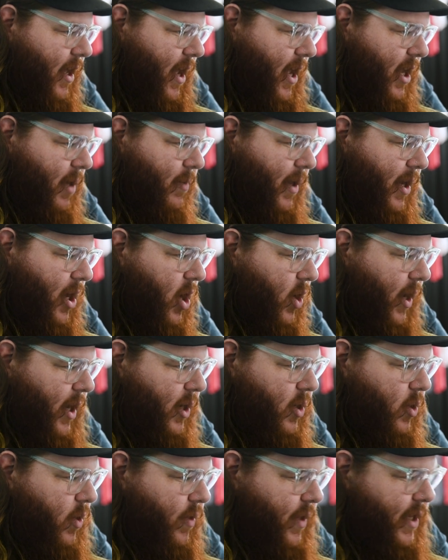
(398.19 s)
and you are like, okay,
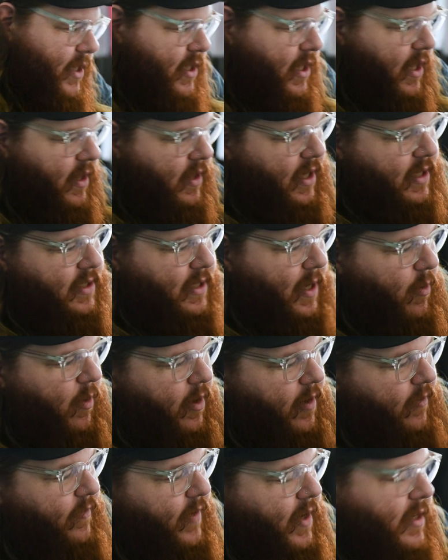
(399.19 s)
cool, these are the things I
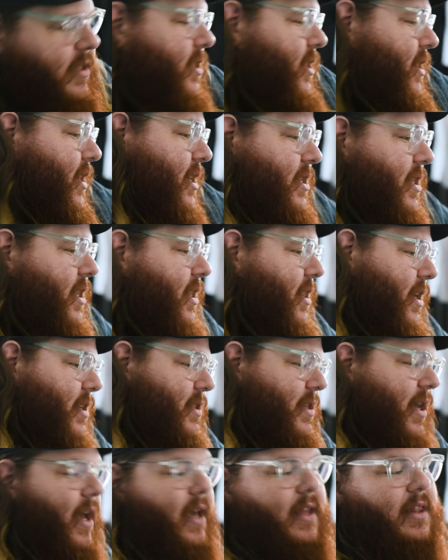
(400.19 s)
want to fix, and these are the things
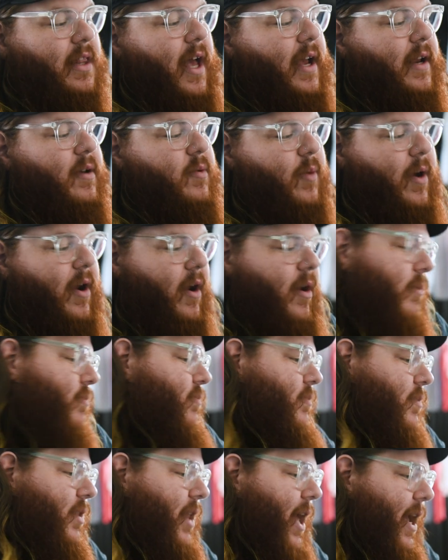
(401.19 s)
I liked where
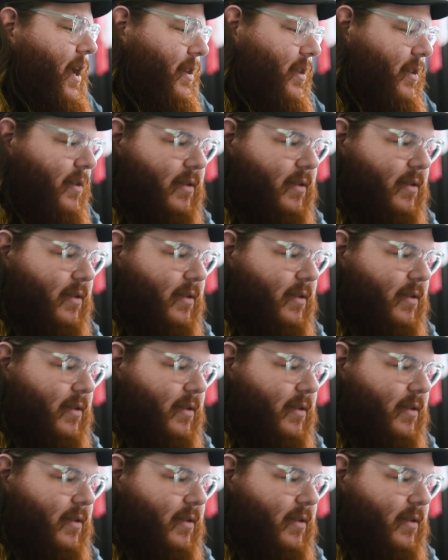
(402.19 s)
light